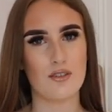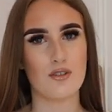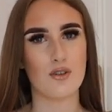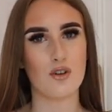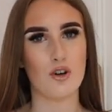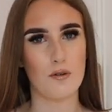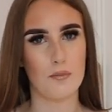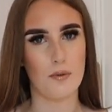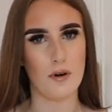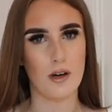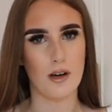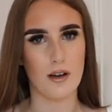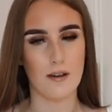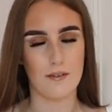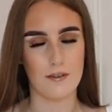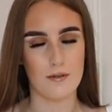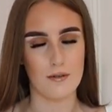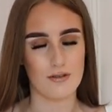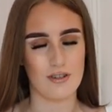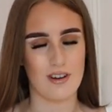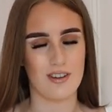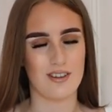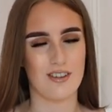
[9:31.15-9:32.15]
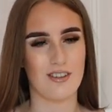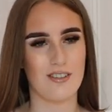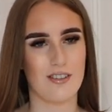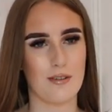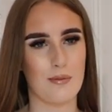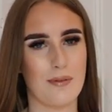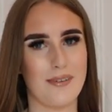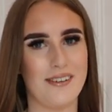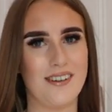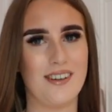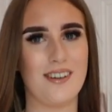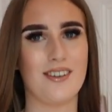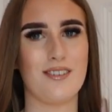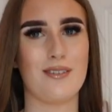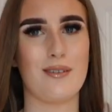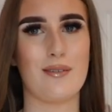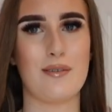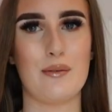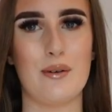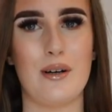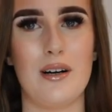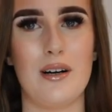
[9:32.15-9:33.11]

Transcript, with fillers: to all poly for my dresses, to be quite honest with you